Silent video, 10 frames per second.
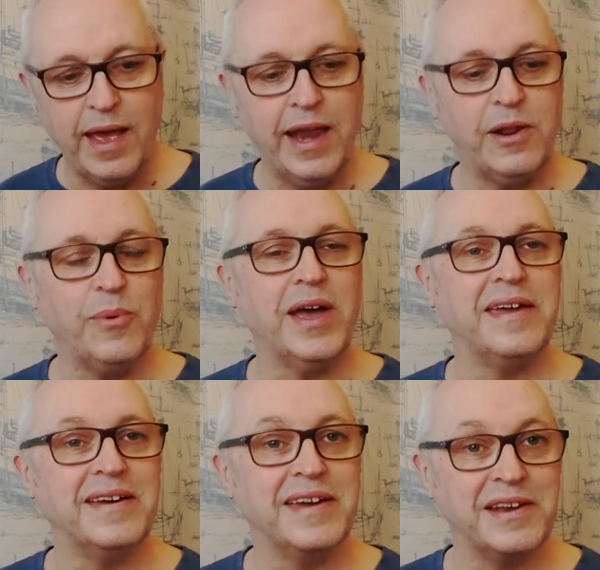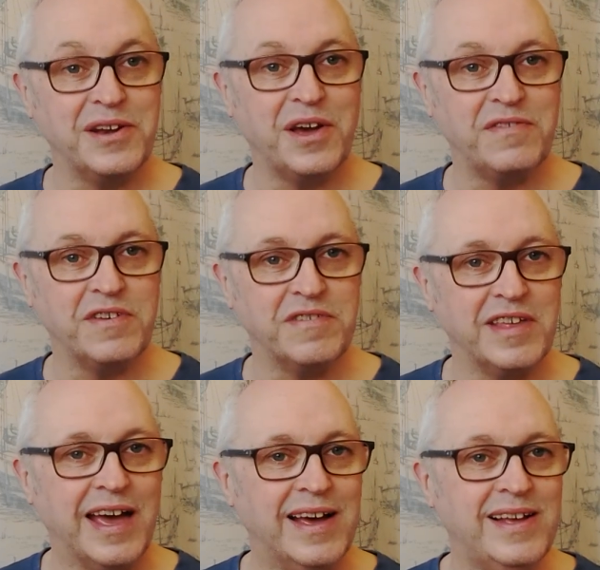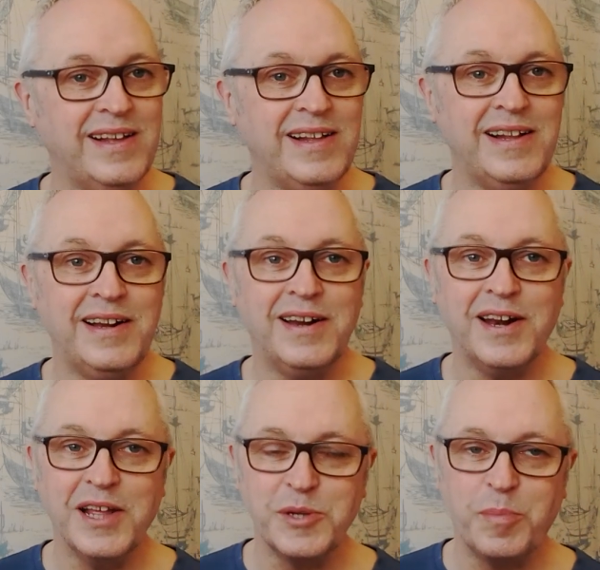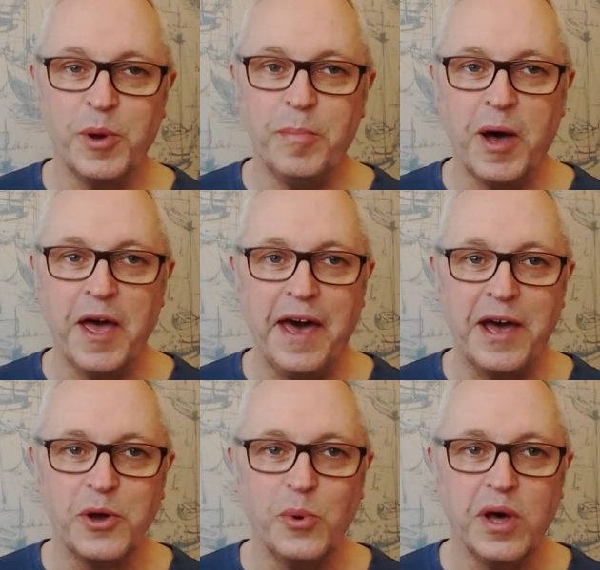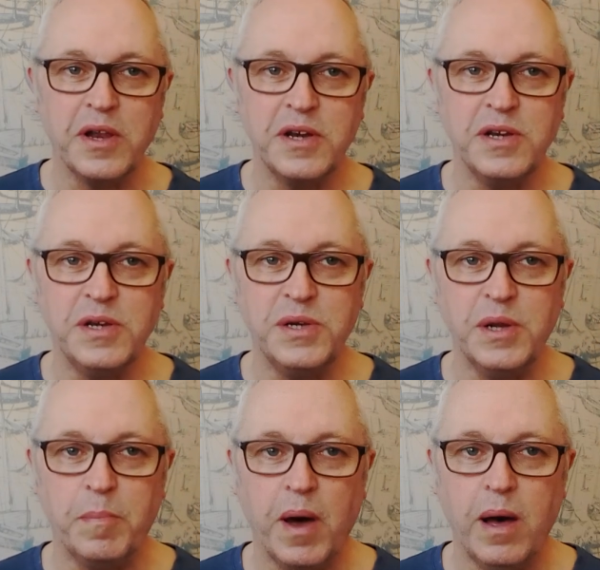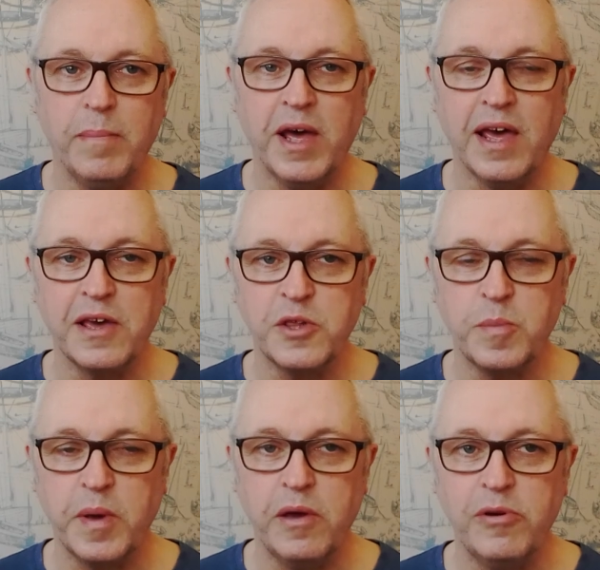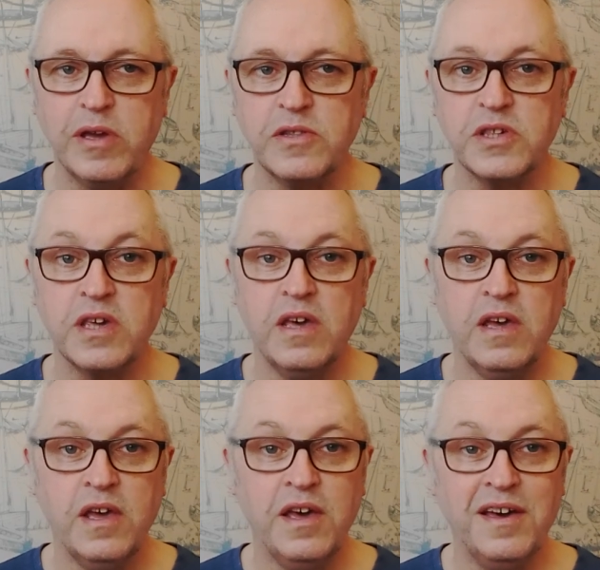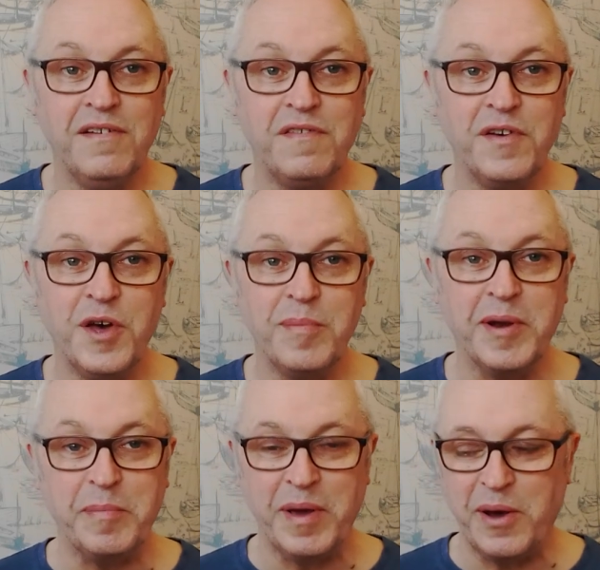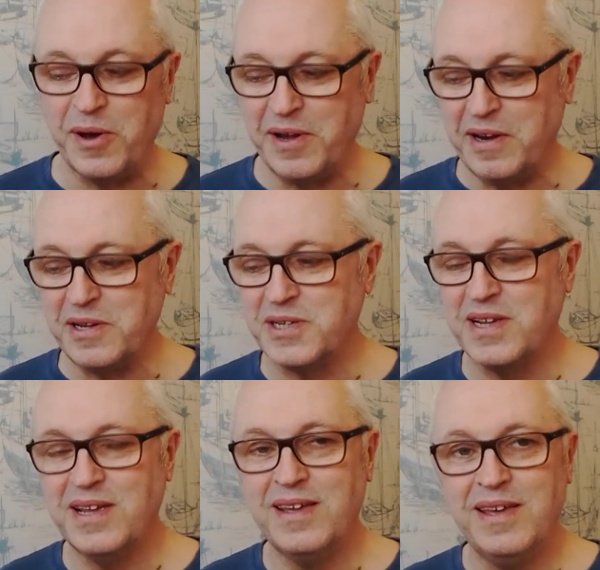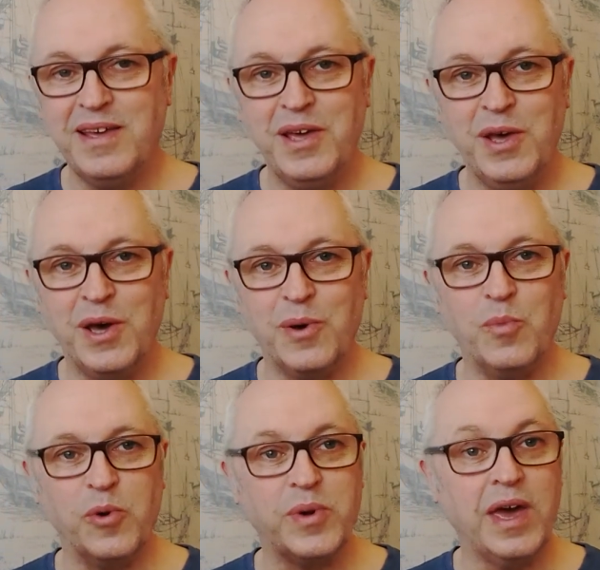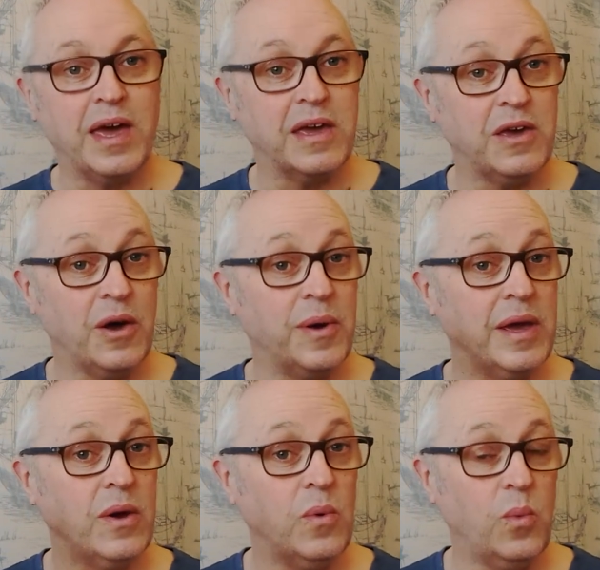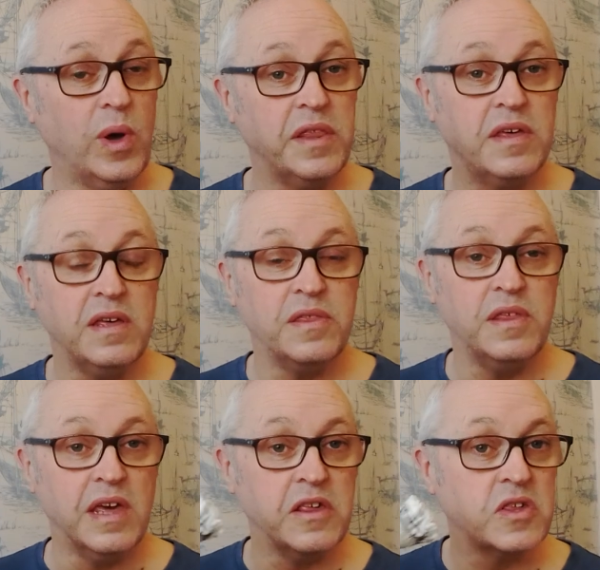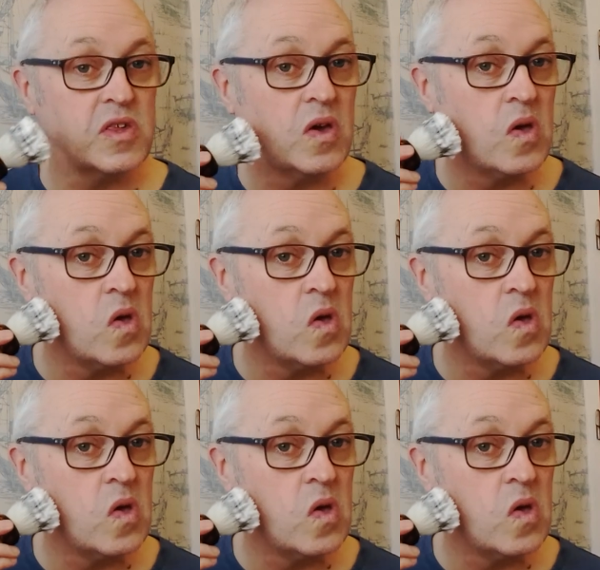Anyway, enough of that. Let's put my Aqua de Palma experience firmly behind us, and we'll get going with this